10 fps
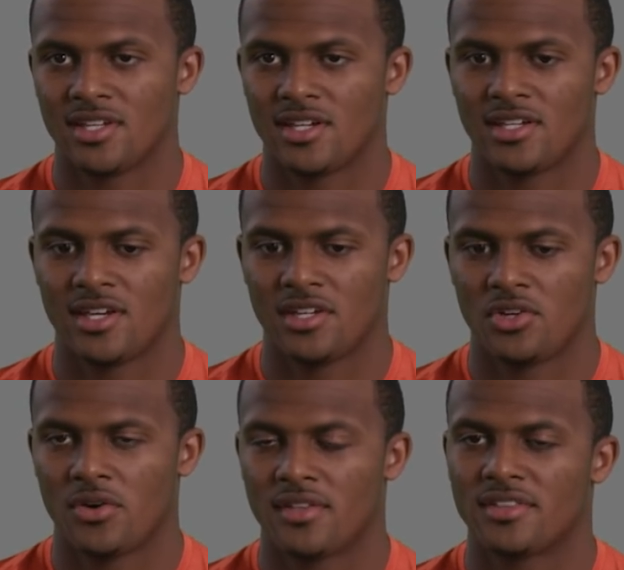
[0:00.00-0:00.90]
and
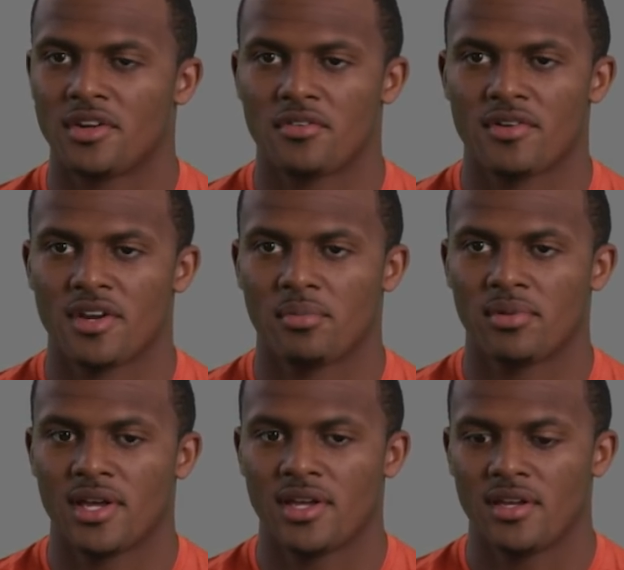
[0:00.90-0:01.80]
knowing that they were ready to
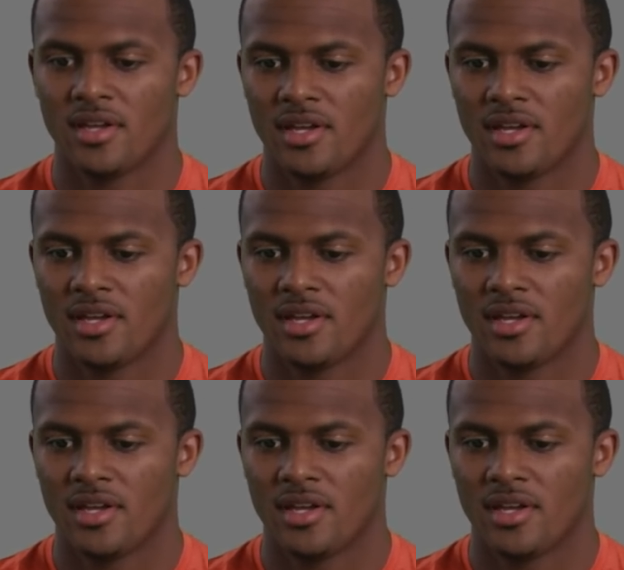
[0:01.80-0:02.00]
play.